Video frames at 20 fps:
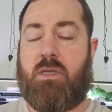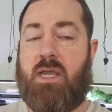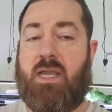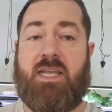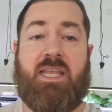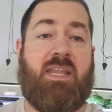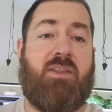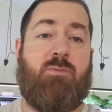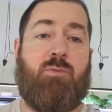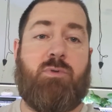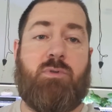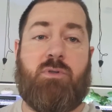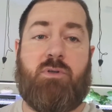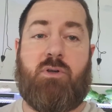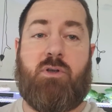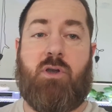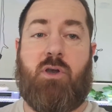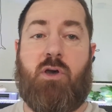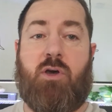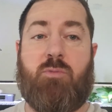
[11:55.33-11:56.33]
I can't even know what they're
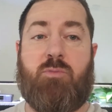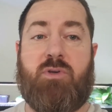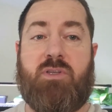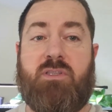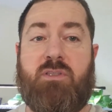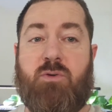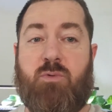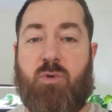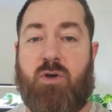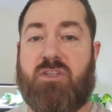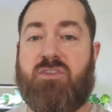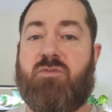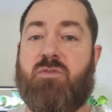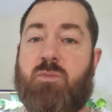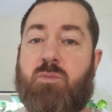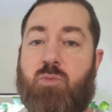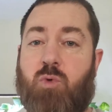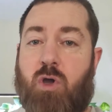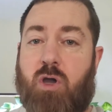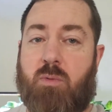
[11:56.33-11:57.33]
called, but the ones
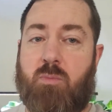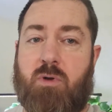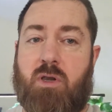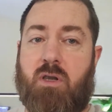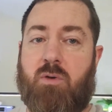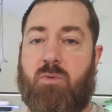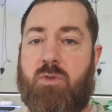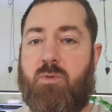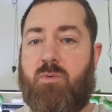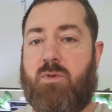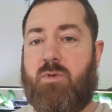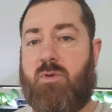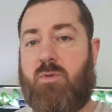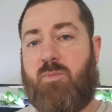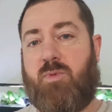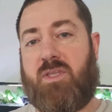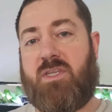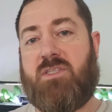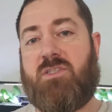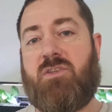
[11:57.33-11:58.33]
from Walmart. We went and
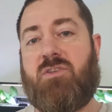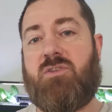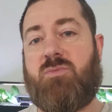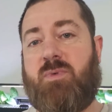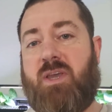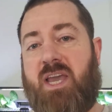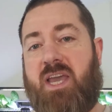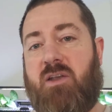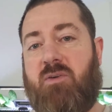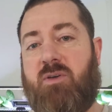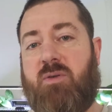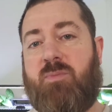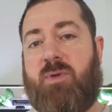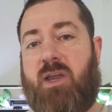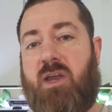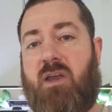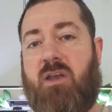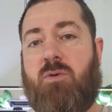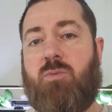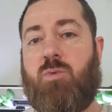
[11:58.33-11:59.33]
replaced those battery
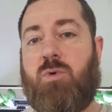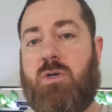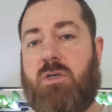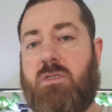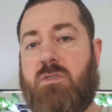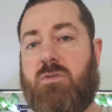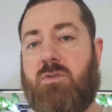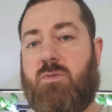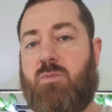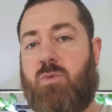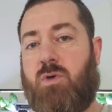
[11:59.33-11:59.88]
powered ones with